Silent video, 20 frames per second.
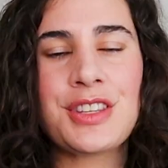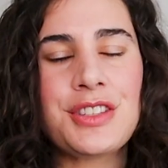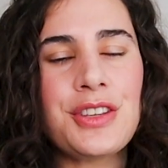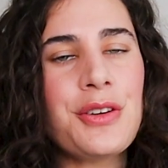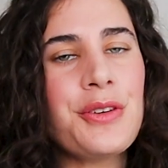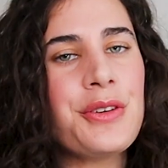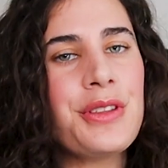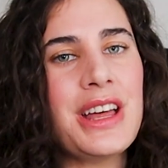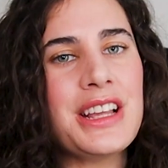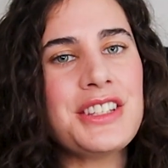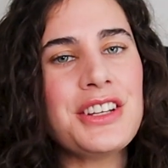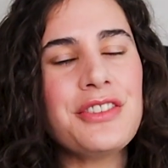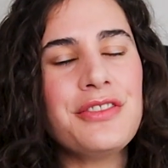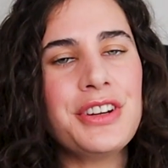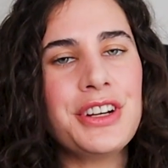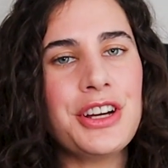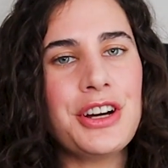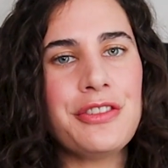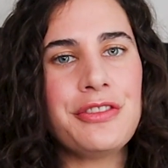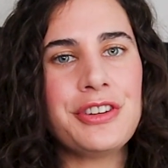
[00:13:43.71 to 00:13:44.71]
So that's our
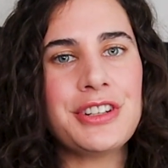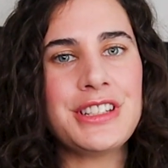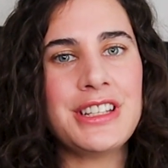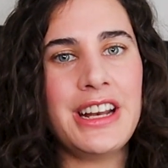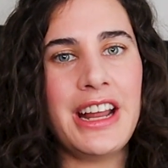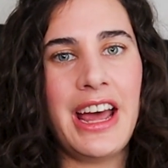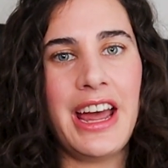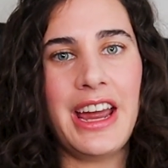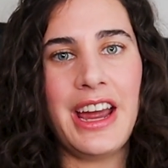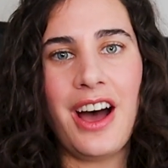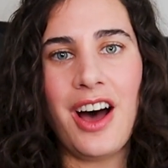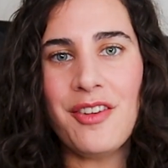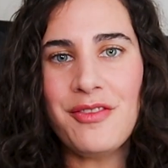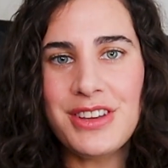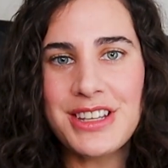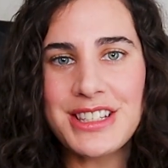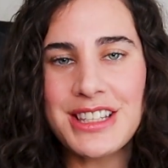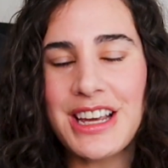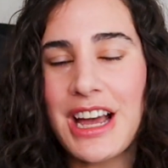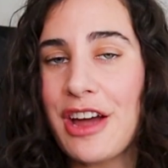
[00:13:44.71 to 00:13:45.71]
video for today.
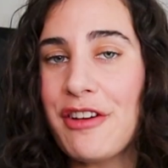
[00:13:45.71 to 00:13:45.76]
Obviously,